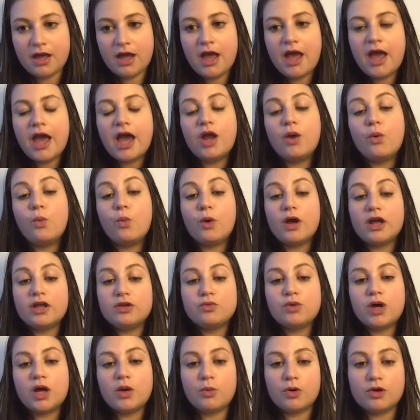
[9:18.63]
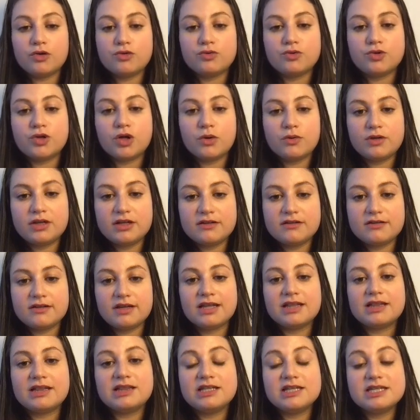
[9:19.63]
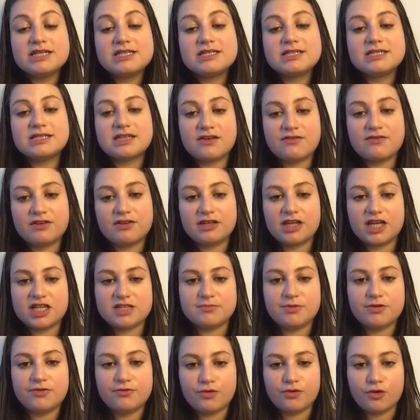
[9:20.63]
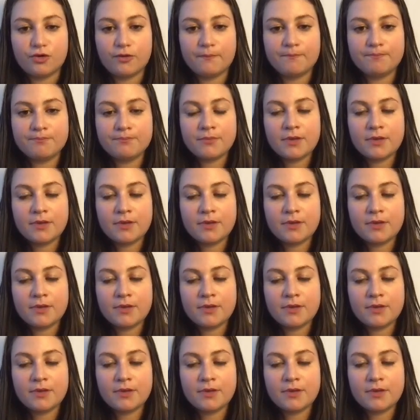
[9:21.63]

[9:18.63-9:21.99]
And when do I want to know that? At least 7 days before.